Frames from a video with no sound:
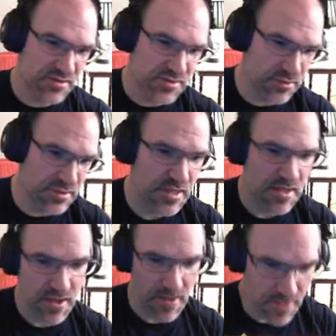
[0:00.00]
to it,
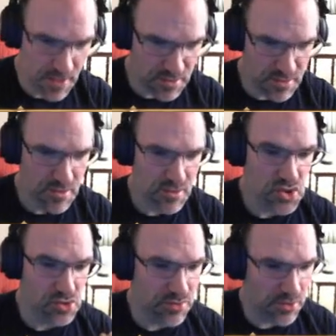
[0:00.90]
and then
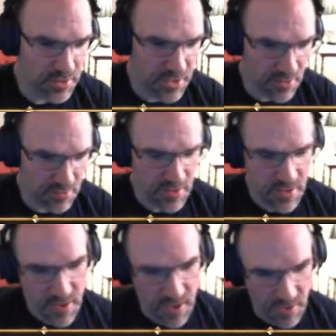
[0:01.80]
you load it out
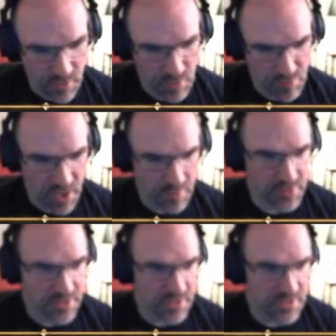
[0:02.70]
and we
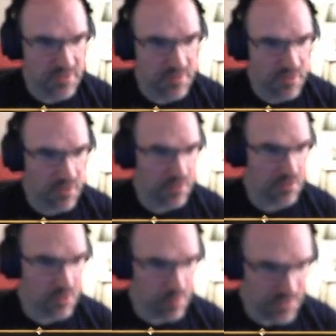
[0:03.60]
populate our
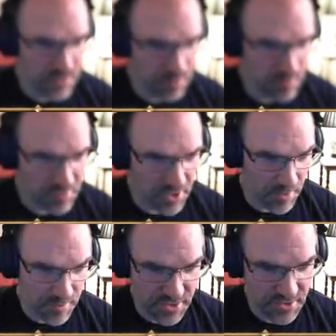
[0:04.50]
global scriptable
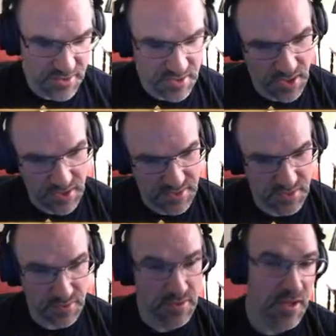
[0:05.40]
objects
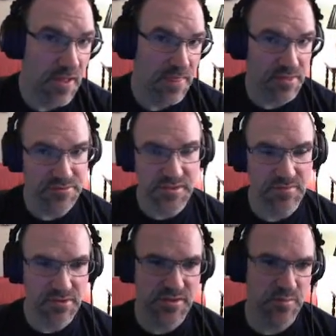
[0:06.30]
SO. Now there's some
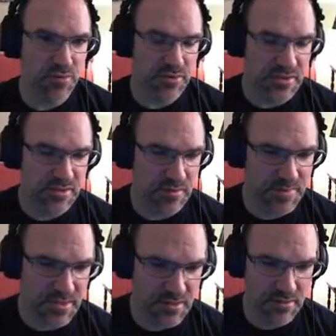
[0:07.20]
other supporting
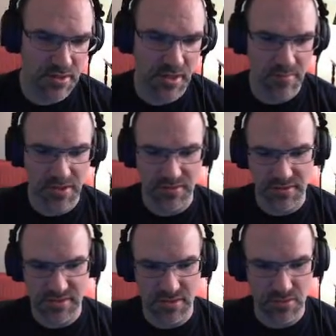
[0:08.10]
scripts in here to kind of make
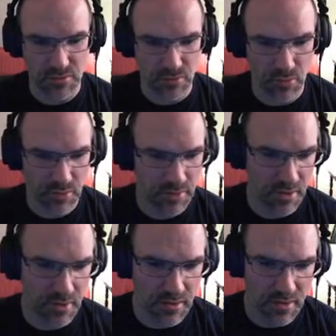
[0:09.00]
this all work.
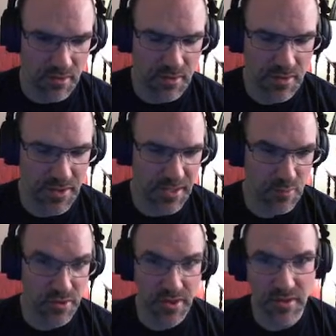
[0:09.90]

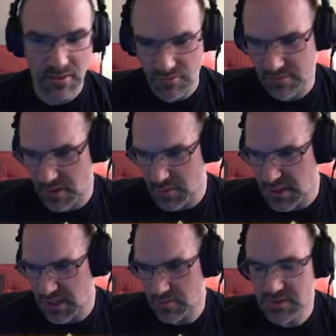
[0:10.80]
We're not going to go through that right
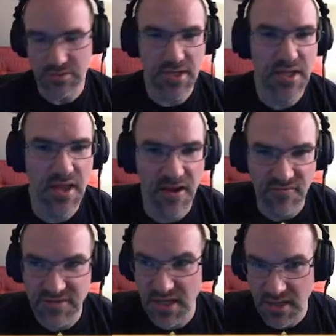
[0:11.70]
now. We don't
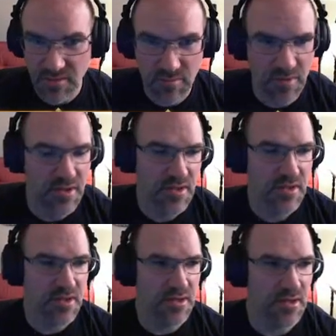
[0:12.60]
have time.
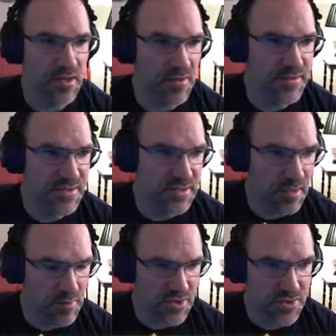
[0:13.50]
This is going
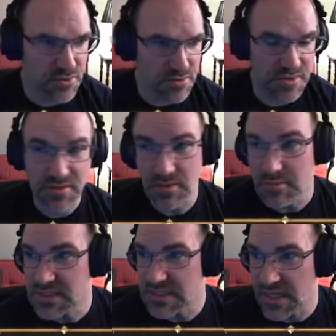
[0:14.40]
to be a shorter stream
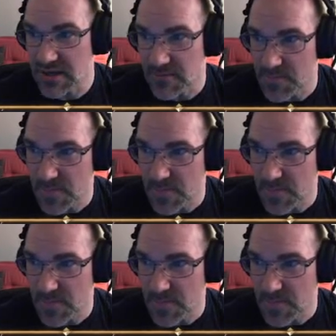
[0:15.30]
today.